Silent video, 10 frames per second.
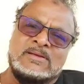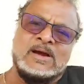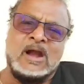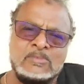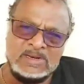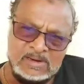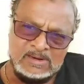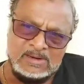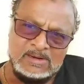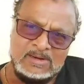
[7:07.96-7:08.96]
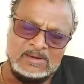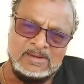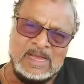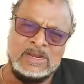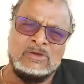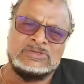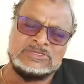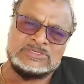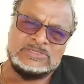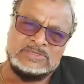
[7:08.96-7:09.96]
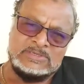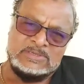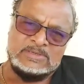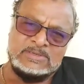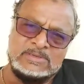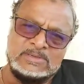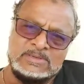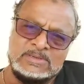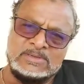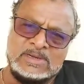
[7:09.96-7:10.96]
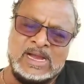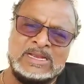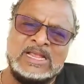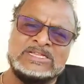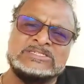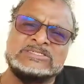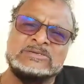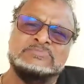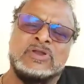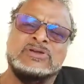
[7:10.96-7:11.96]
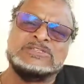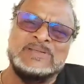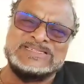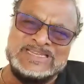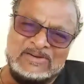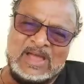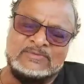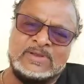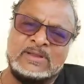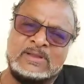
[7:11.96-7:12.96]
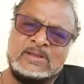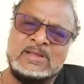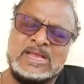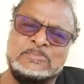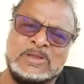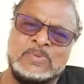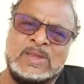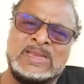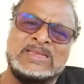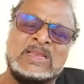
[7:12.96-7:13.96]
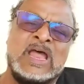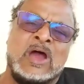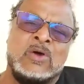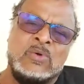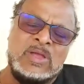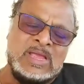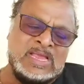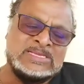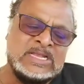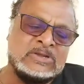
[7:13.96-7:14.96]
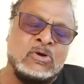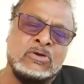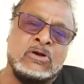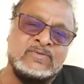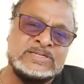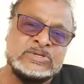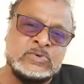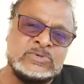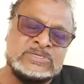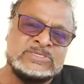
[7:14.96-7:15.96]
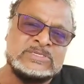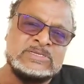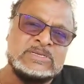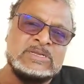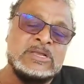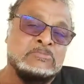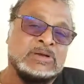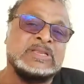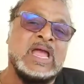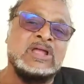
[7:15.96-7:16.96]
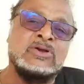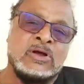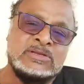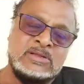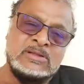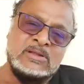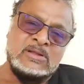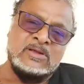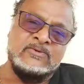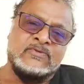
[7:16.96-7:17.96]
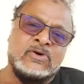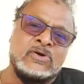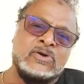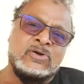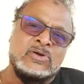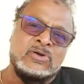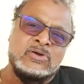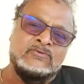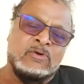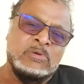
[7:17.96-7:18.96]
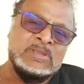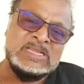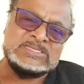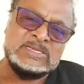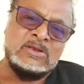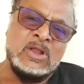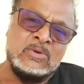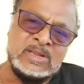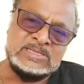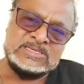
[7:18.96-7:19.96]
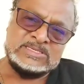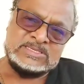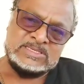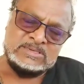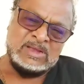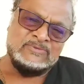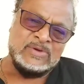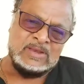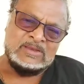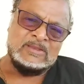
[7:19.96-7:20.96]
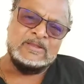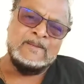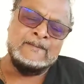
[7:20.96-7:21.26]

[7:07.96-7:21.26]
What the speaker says: Harmon announced and his pronouncements thereafter in between. Until now, he has not called off his goons. But thank God for former Minister Lawrence, my friend,